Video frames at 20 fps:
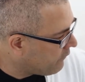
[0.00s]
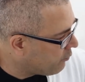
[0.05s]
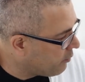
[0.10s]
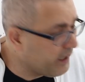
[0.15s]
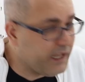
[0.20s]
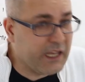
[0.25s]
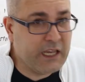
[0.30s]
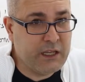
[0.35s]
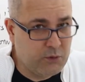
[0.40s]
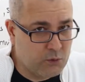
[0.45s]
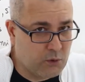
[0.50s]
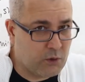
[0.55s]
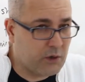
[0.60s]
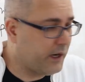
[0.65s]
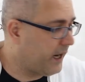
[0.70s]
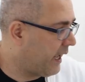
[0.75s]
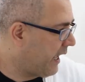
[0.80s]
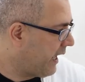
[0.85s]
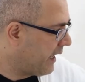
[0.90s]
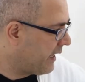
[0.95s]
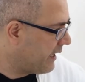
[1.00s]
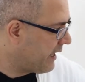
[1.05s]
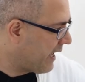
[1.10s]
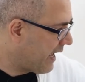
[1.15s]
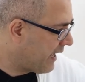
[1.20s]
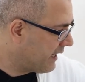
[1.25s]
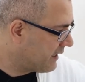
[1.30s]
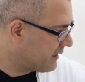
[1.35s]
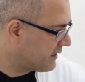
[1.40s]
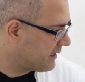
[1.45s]
if we ignore A
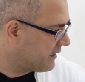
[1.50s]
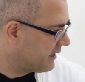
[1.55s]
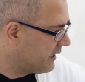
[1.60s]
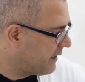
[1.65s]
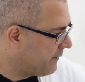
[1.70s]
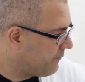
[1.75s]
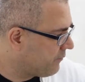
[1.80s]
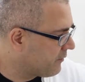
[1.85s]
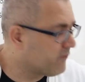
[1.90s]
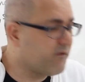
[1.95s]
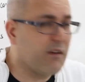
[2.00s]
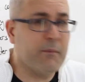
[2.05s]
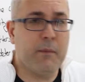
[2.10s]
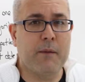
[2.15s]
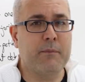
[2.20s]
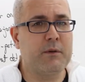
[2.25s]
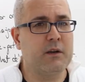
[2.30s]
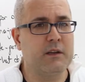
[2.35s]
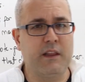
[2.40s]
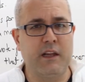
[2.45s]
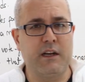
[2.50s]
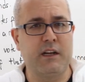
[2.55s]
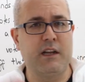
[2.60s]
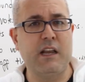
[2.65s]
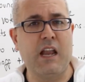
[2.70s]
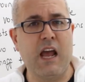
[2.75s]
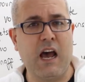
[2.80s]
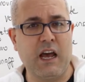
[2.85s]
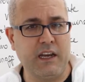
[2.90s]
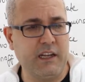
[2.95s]
and C, remember they're
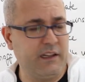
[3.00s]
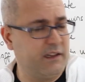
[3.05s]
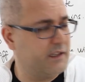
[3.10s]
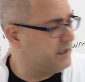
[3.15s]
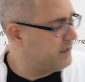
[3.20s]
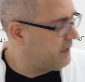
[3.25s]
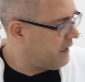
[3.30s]
not in the